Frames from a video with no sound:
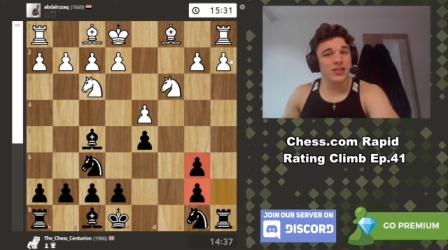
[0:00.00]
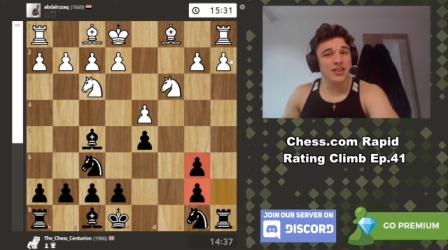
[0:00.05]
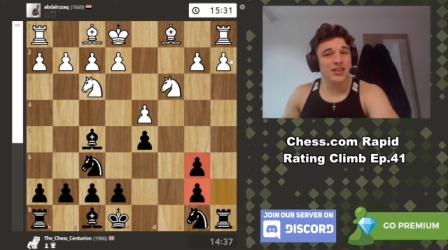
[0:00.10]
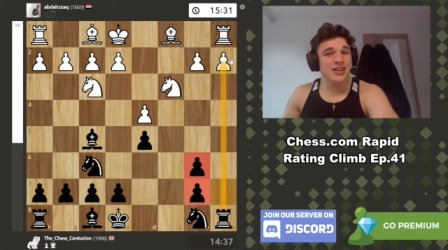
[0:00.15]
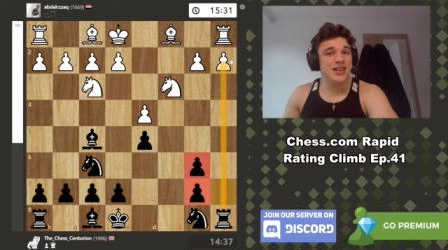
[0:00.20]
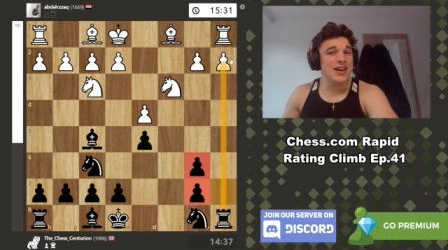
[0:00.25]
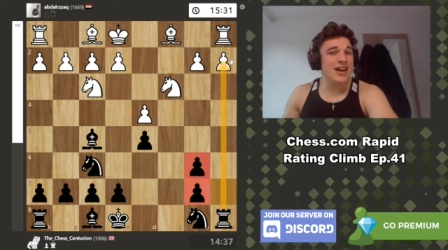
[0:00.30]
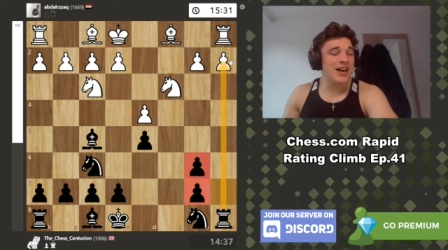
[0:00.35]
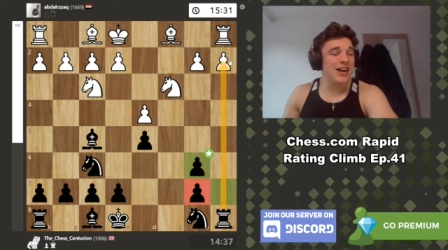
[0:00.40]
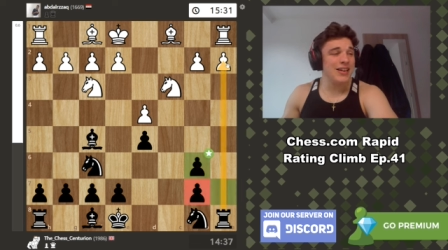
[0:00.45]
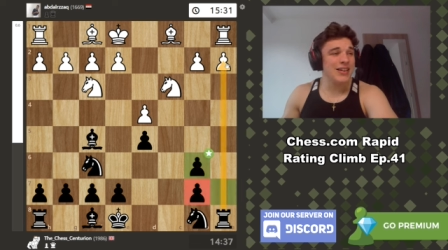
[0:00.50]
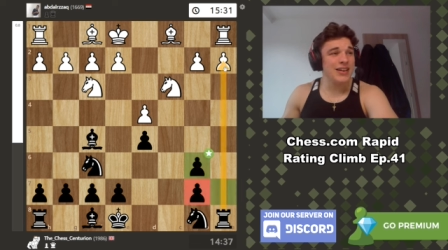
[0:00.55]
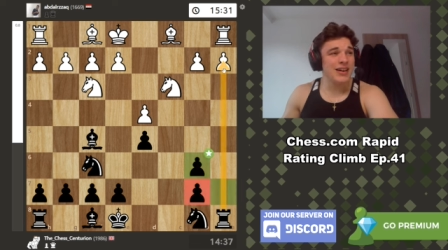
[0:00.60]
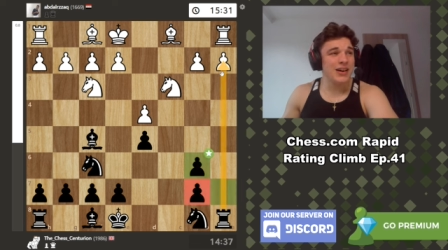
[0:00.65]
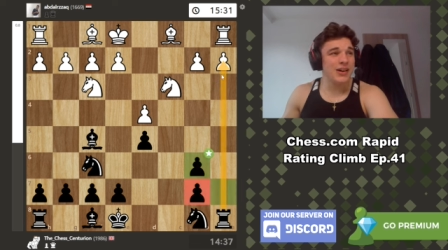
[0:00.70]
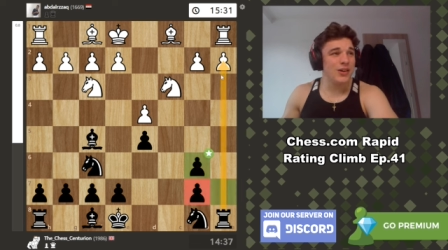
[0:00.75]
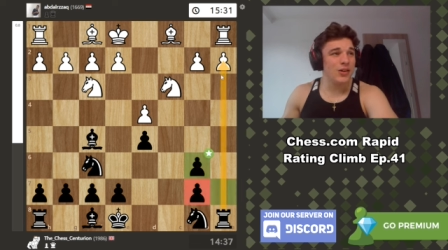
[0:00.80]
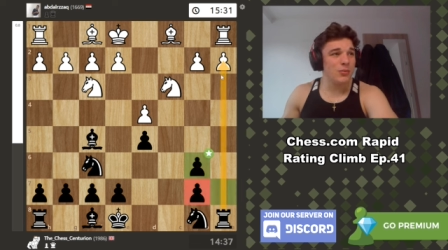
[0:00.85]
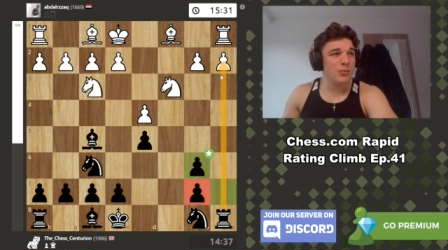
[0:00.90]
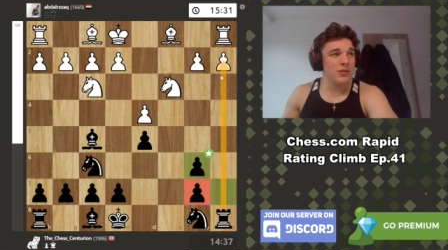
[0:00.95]
Yeah, I get
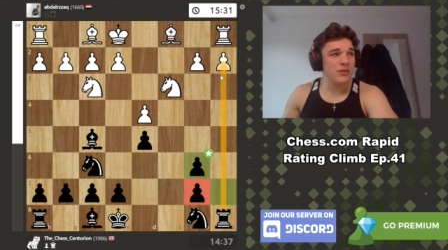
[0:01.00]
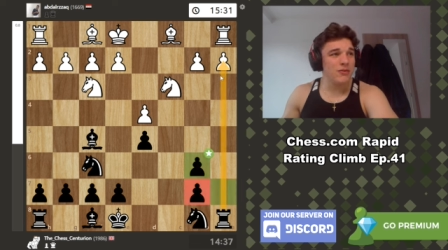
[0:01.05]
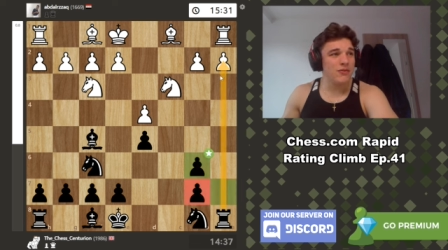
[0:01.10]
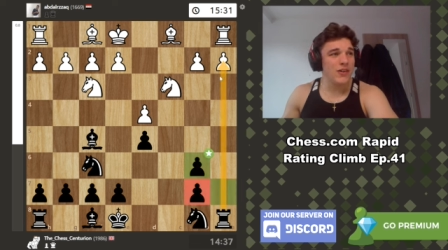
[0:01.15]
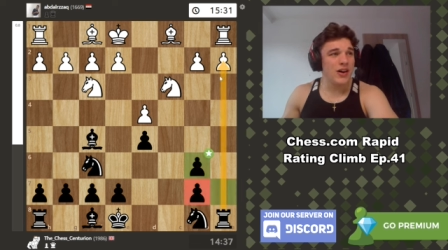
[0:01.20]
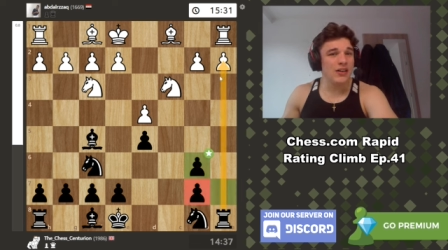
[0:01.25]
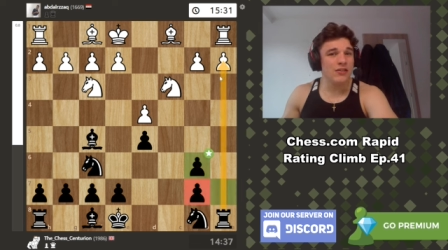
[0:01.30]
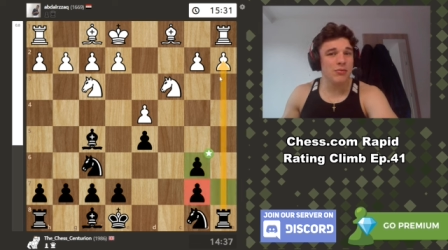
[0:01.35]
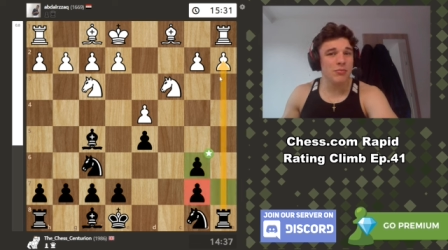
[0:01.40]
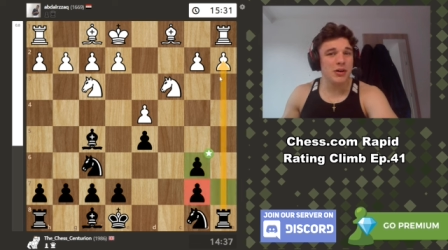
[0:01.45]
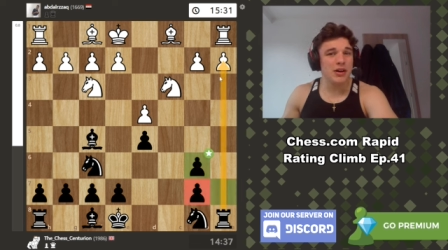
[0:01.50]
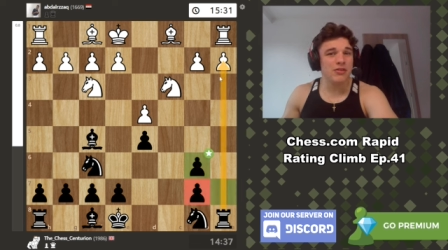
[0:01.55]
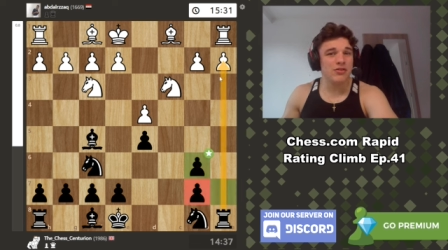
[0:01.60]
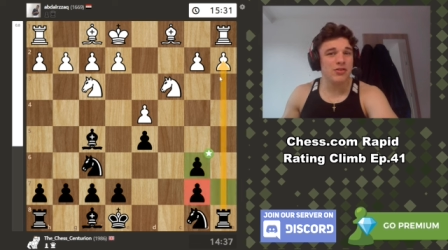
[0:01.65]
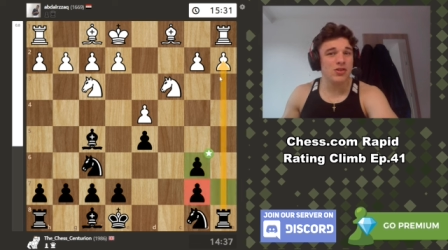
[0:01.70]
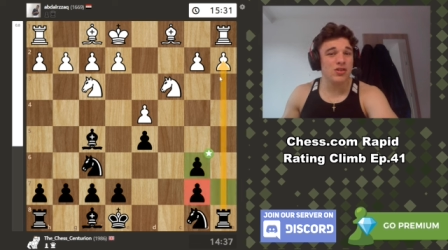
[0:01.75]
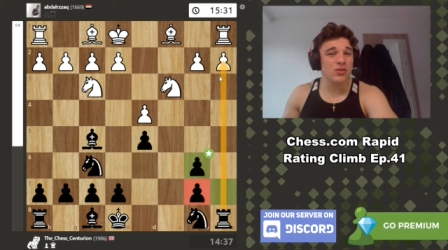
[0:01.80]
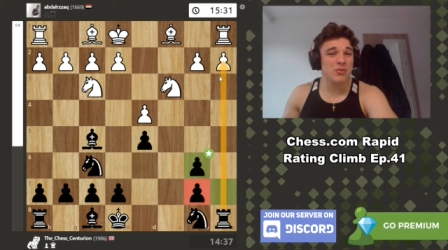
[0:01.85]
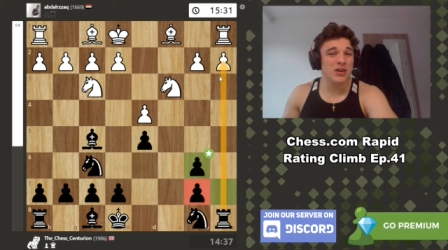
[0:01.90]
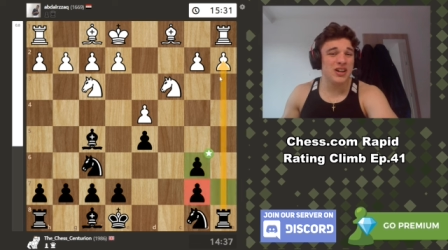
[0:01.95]
an open file for my
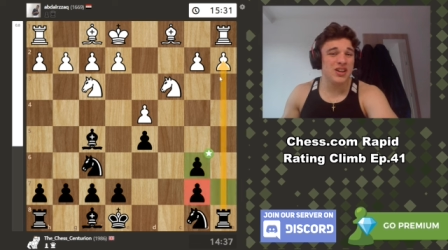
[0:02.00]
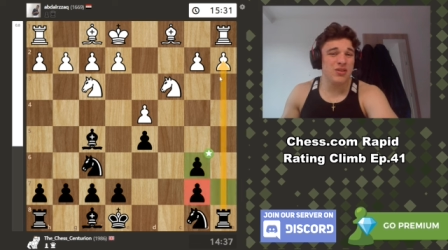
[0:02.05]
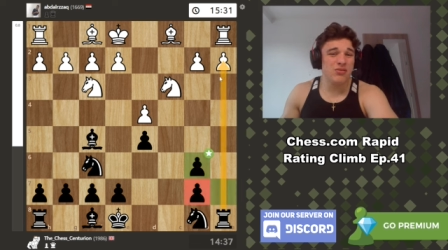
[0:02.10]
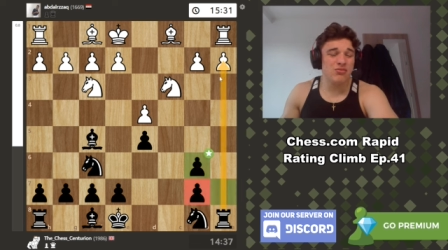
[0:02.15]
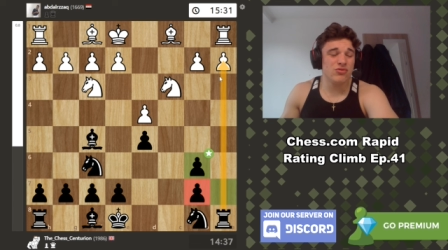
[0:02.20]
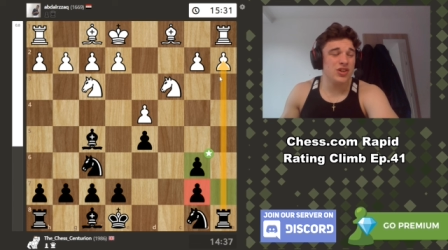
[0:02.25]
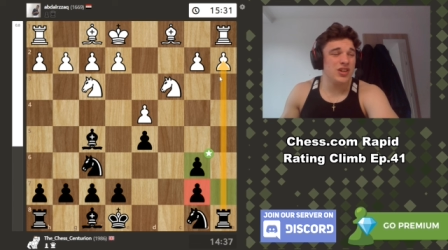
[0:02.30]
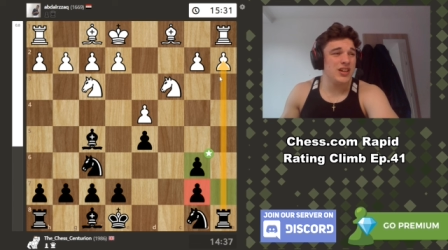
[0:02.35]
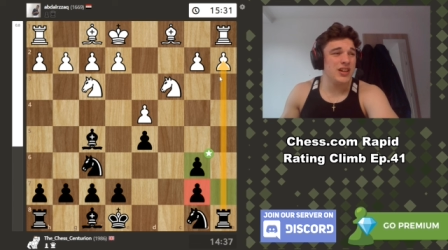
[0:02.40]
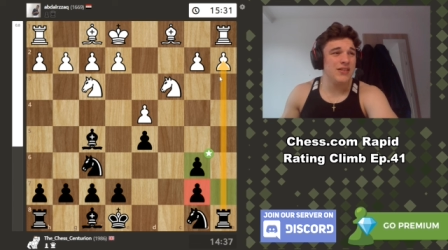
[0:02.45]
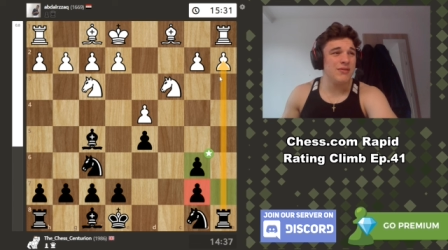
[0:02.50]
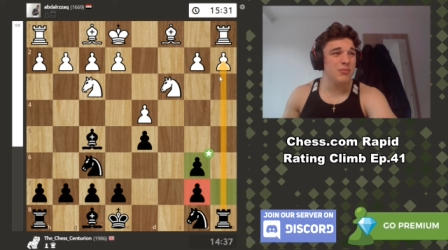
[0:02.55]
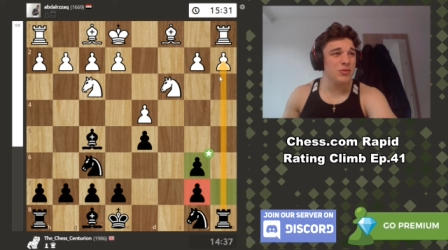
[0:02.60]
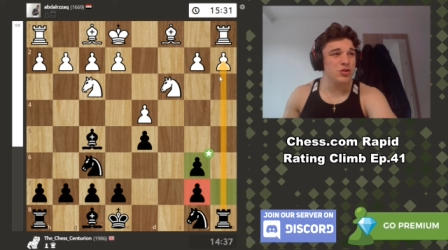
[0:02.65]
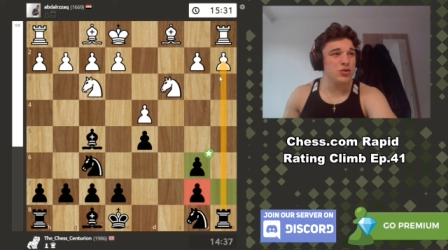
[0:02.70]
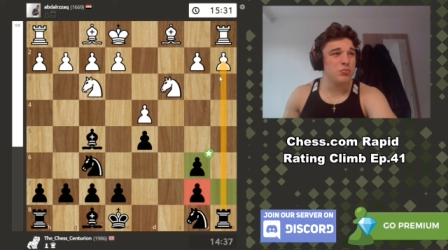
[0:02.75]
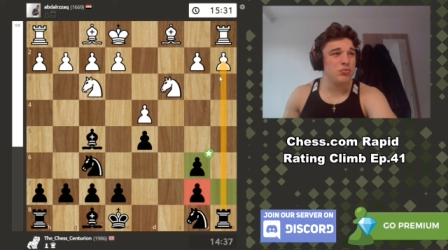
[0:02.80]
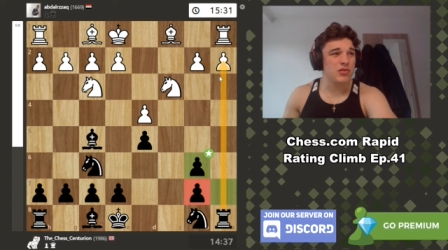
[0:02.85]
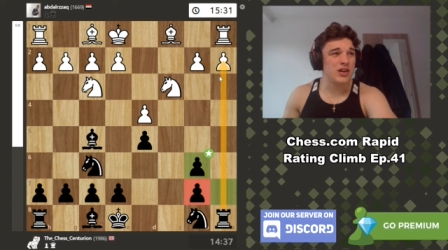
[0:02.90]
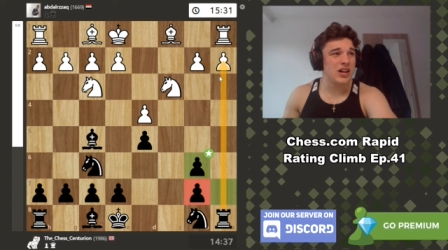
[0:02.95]
rook, but I don't really have
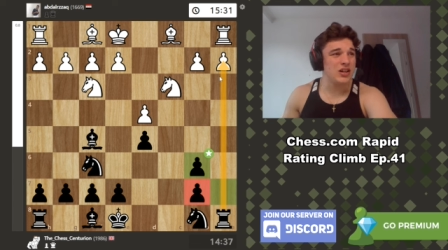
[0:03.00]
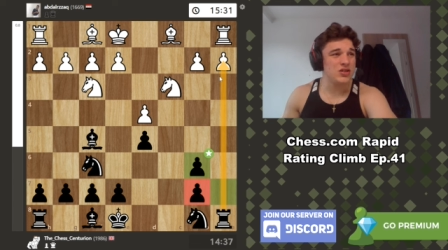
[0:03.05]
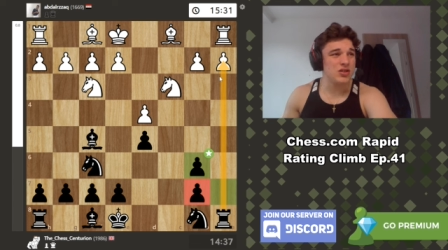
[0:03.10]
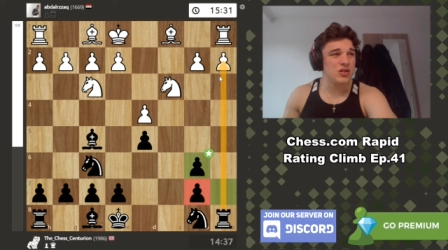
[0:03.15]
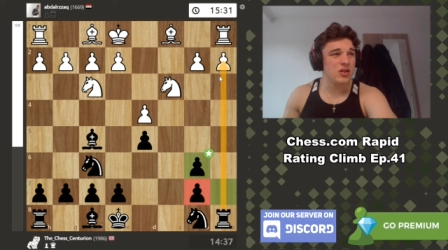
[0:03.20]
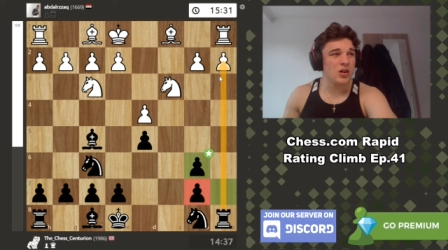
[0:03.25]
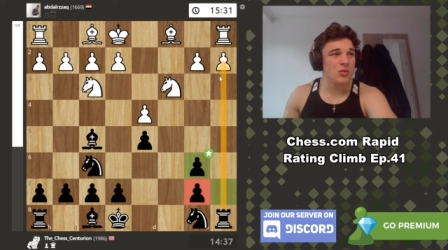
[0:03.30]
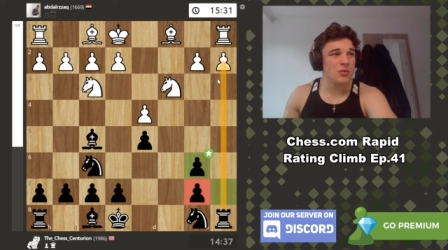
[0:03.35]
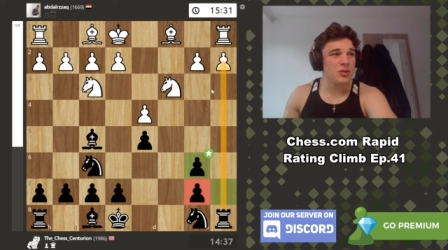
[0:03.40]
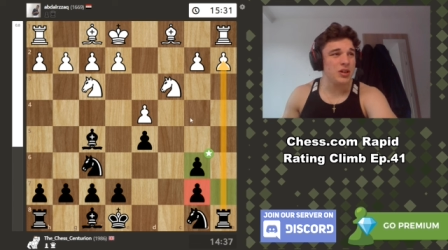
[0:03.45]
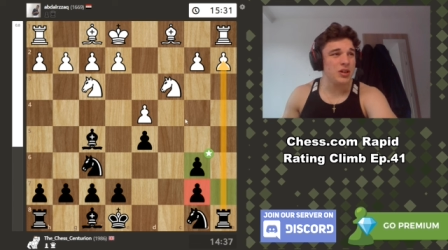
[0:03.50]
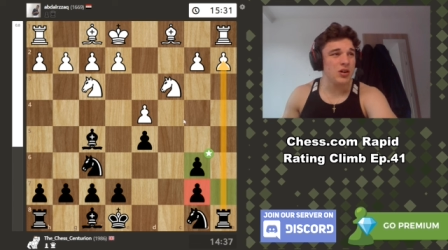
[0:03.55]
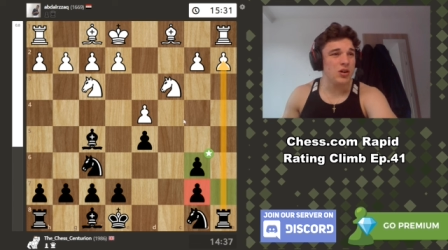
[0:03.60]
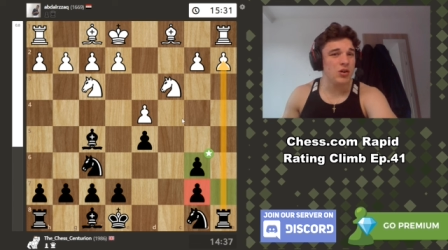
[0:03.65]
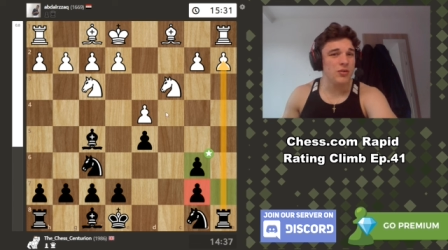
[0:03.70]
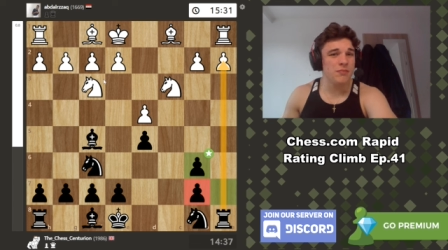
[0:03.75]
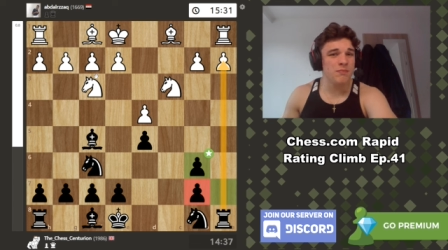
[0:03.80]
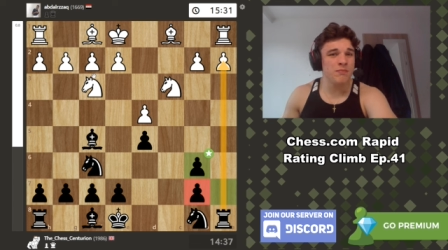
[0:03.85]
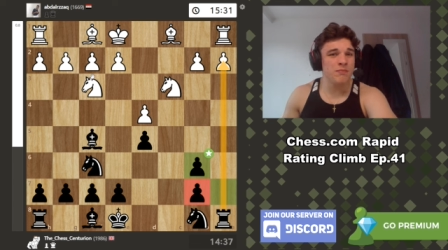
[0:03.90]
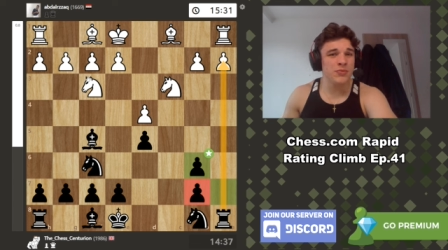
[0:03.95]
much pressure going
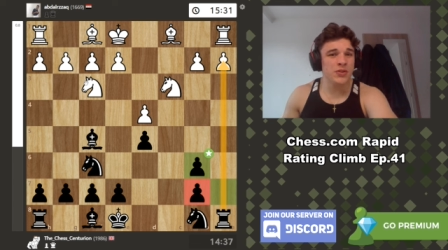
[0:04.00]
on.